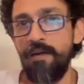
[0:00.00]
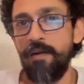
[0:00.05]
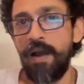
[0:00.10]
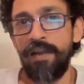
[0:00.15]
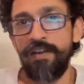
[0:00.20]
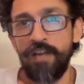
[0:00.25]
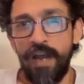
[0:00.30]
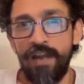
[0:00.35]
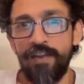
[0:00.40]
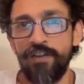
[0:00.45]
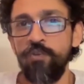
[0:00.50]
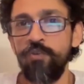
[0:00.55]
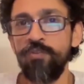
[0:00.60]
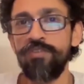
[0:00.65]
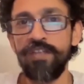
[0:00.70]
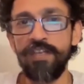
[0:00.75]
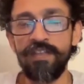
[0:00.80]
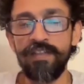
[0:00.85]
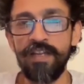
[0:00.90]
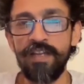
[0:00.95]
I do
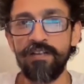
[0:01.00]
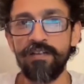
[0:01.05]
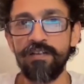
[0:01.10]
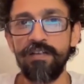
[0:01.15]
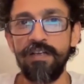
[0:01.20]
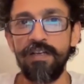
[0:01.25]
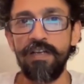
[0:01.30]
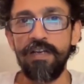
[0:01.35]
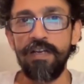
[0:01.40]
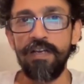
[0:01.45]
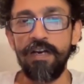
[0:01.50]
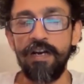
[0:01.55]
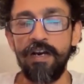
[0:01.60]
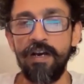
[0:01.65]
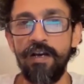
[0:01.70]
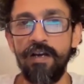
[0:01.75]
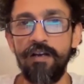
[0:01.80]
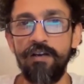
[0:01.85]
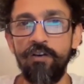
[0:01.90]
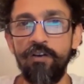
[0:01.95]
think that
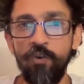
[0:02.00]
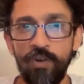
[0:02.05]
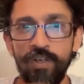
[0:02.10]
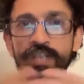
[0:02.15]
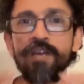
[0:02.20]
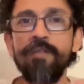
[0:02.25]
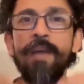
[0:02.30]
only